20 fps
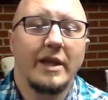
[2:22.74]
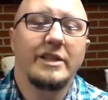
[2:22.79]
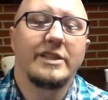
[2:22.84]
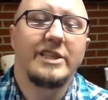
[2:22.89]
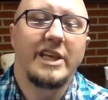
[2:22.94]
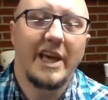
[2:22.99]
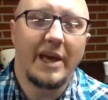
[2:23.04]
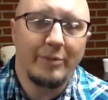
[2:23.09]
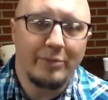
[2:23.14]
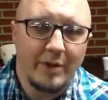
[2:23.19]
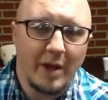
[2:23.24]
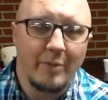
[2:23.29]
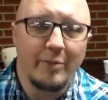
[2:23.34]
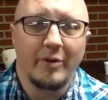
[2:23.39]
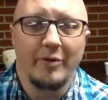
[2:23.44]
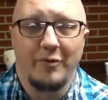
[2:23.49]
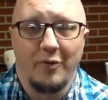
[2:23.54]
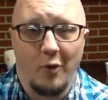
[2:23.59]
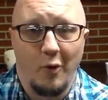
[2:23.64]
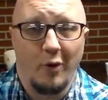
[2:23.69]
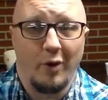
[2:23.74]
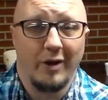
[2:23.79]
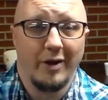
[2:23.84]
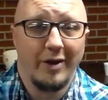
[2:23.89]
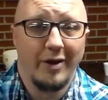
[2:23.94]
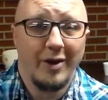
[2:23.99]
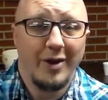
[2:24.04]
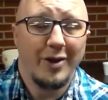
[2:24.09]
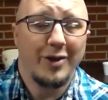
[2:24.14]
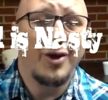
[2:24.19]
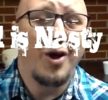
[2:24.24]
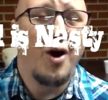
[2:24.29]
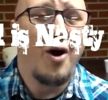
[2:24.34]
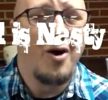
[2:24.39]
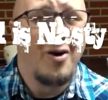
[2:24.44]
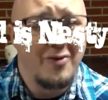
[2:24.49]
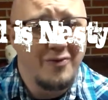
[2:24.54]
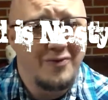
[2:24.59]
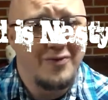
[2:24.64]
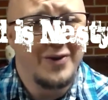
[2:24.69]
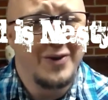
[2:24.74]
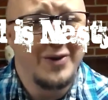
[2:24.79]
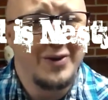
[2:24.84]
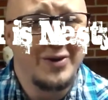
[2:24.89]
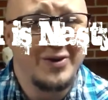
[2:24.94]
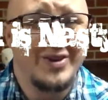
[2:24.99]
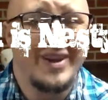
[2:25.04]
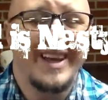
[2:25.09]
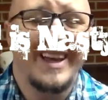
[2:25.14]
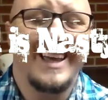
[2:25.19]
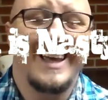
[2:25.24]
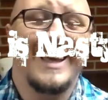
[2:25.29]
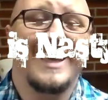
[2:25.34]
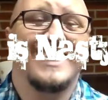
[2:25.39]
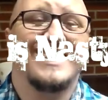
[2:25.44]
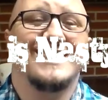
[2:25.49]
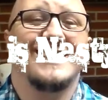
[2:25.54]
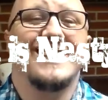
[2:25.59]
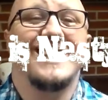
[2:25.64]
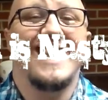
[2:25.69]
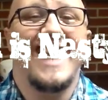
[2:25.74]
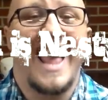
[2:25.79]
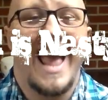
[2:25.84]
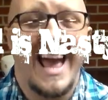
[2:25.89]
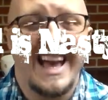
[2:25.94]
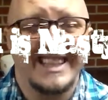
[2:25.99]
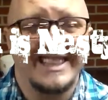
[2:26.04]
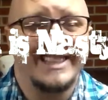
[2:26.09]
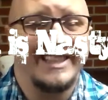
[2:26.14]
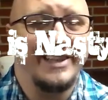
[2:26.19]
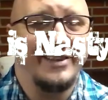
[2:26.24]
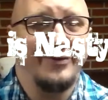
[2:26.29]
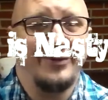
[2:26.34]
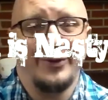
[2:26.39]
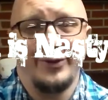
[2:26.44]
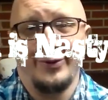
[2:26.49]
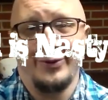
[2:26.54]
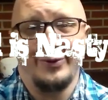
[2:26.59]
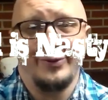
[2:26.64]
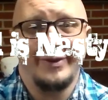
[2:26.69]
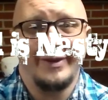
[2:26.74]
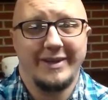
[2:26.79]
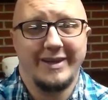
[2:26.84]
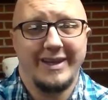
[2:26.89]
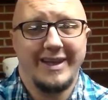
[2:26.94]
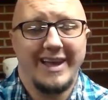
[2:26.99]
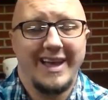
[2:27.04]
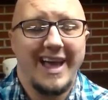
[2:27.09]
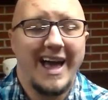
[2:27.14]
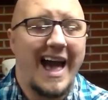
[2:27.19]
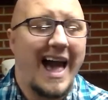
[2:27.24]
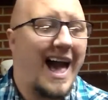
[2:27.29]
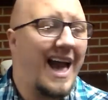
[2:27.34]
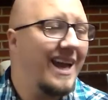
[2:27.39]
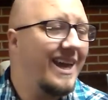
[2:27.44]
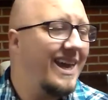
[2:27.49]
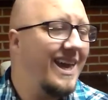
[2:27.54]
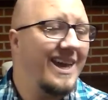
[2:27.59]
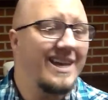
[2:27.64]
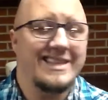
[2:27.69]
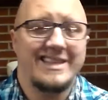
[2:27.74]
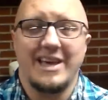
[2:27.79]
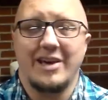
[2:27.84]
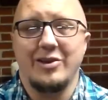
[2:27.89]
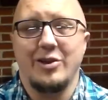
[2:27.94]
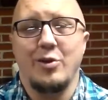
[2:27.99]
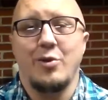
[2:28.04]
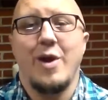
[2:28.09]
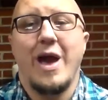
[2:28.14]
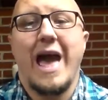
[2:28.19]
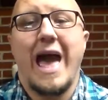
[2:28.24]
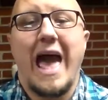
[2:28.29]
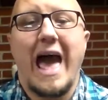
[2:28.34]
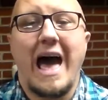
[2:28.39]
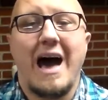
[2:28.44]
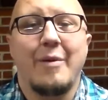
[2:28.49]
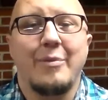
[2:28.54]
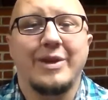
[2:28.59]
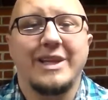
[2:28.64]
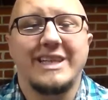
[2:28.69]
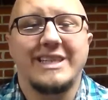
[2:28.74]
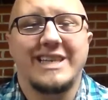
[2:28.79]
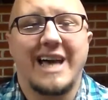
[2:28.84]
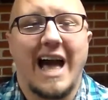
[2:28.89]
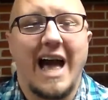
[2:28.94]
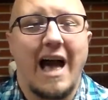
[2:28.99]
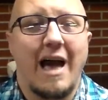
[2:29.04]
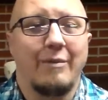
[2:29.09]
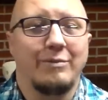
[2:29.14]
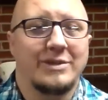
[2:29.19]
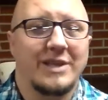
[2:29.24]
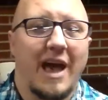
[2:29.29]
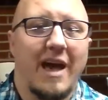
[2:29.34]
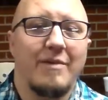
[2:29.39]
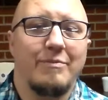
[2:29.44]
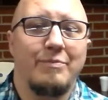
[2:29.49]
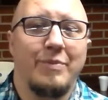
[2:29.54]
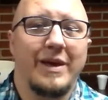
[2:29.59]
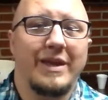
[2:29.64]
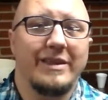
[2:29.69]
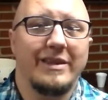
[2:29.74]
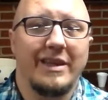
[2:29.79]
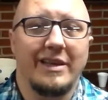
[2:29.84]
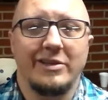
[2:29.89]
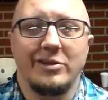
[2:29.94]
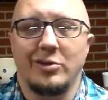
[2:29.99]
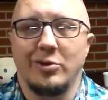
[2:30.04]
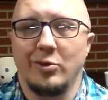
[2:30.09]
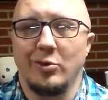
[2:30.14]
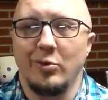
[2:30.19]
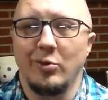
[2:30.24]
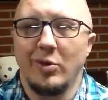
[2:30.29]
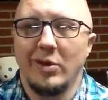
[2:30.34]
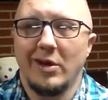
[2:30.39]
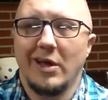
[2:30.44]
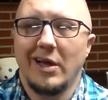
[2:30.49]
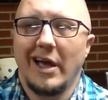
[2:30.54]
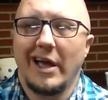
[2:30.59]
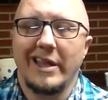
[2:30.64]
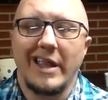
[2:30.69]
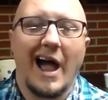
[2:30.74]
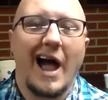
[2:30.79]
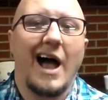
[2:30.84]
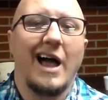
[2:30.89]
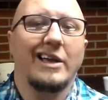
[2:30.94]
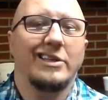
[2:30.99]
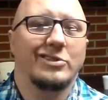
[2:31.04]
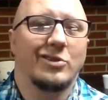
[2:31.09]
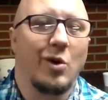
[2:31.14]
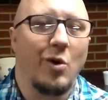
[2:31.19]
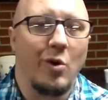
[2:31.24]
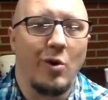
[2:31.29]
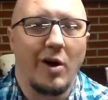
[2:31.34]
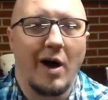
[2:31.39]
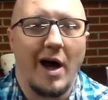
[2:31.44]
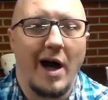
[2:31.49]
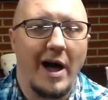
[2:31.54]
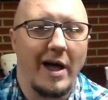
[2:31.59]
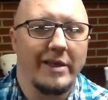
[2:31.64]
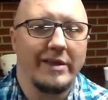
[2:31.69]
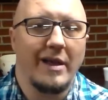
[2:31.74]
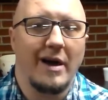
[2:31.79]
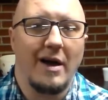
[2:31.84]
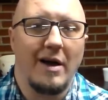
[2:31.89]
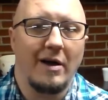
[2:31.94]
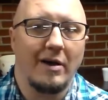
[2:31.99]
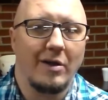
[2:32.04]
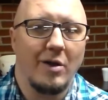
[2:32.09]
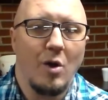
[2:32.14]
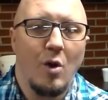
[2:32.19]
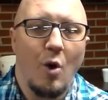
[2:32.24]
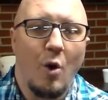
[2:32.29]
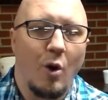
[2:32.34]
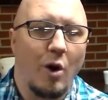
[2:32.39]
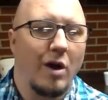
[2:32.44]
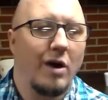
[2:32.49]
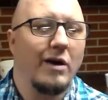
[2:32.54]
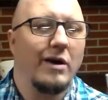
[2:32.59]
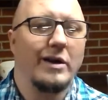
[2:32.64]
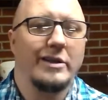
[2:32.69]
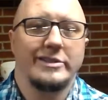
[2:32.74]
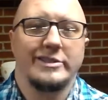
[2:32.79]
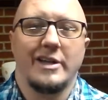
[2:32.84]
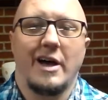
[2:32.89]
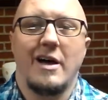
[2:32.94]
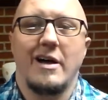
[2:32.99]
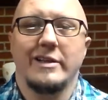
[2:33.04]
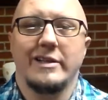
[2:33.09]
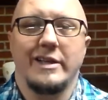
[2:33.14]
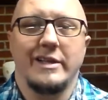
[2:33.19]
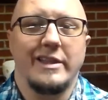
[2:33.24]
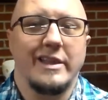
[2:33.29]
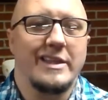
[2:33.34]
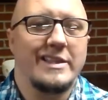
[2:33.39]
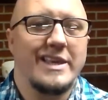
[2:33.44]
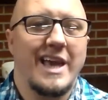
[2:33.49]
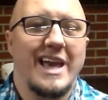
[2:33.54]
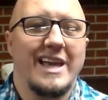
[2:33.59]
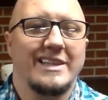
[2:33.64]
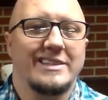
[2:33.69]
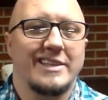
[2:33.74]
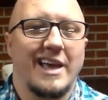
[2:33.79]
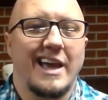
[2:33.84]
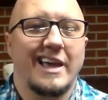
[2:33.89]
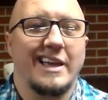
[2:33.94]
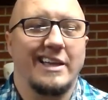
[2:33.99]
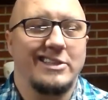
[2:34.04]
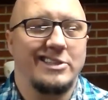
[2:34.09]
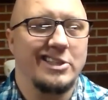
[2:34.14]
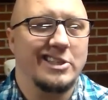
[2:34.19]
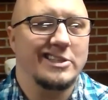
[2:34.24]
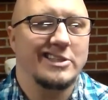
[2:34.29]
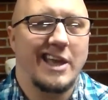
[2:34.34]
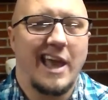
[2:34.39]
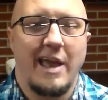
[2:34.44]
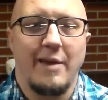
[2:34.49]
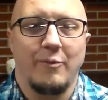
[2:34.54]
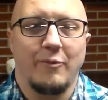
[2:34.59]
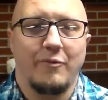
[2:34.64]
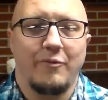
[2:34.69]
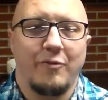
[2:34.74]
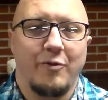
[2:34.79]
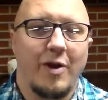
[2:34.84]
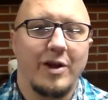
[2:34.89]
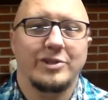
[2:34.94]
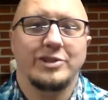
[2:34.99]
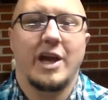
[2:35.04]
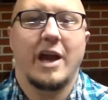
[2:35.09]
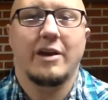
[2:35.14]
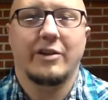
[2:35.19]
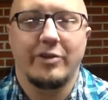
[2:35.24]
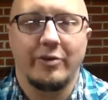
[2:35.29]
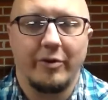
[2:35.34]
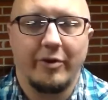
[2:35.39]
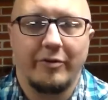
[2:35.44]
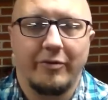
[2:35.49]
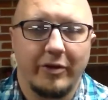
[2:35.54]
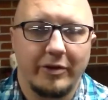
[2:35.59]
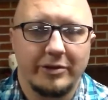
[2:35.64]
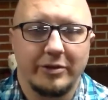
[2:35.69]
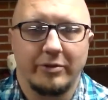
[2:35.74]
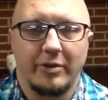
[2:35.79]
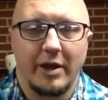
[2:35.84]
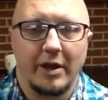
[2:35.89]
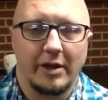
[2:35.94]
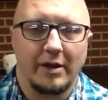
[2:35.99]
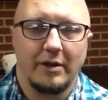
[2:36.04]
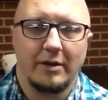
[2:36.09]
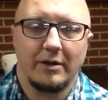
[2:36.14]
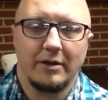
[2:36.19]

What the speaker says: Tip number 4. Cold food is nasty food. I can't tell you how many times I've bitten into an ice cold hot dog or a lasagna that tastes like it just came fresh out of the refrigerator.